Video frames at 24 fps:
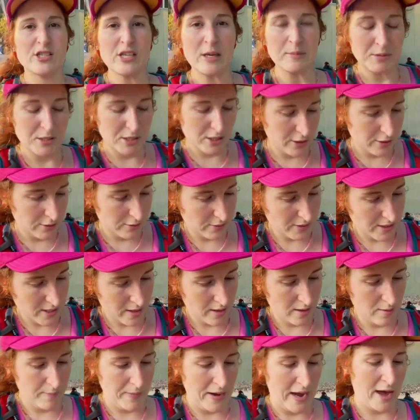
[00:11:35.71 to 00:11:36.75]
stopped to use
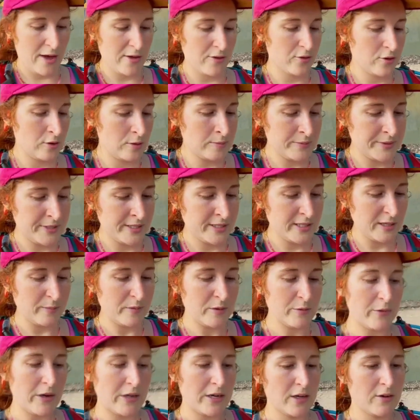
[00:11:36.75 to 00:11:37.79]
the bathroom. Since I've been
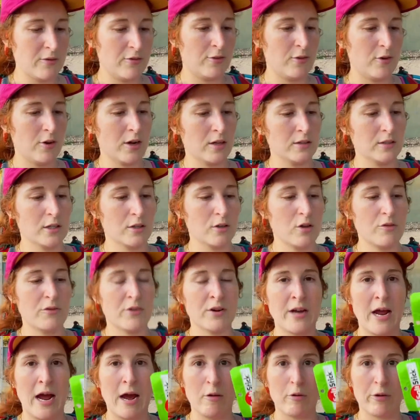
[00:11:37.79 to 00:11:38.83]
running for a little over an
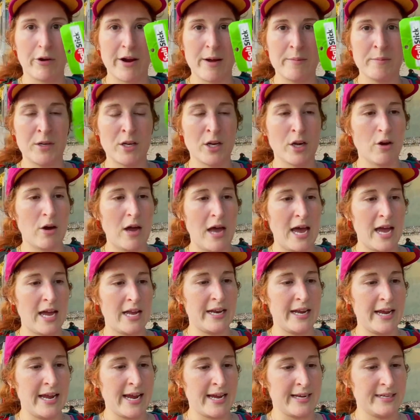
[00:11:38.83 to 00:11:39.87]
hour, I'm gonna go ahead
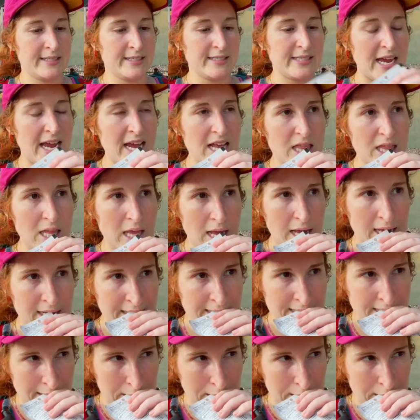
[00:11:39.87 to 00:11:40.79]
and take these.